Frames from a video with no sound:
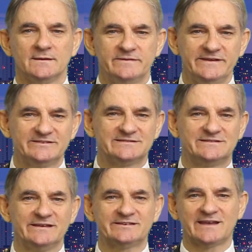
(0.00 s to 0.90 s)
This
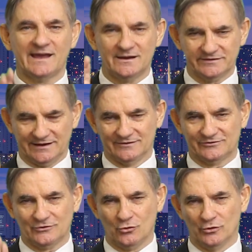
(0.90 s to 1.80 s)
discounting
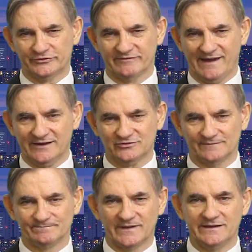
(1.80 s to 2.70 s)
course of
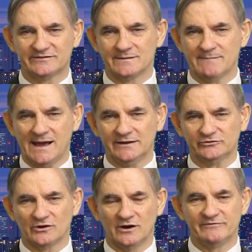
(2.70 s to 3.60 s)
action is the
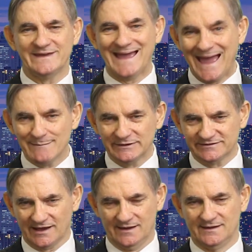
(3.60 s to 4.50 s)
mantra of the
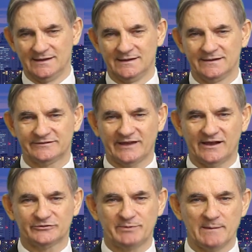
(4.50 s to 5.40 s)
amateur
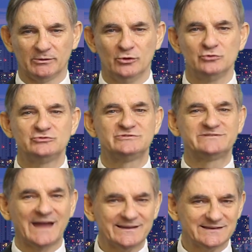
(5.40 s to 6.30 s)
salespeople who
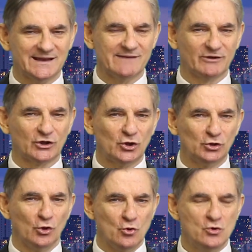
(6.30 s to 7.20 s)
doesn't have a
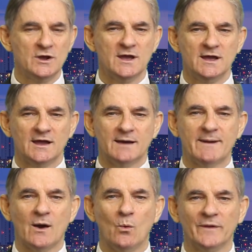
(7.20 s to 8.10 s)
clue
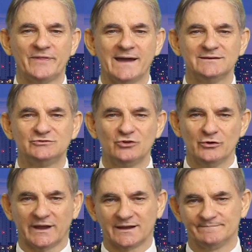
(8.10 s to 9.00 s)
about what they are
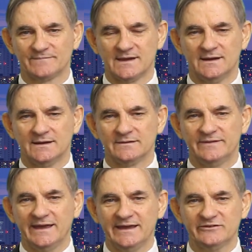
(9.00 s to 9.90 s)
doing.
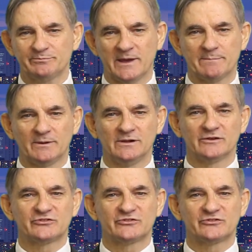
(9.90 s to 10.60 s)
These people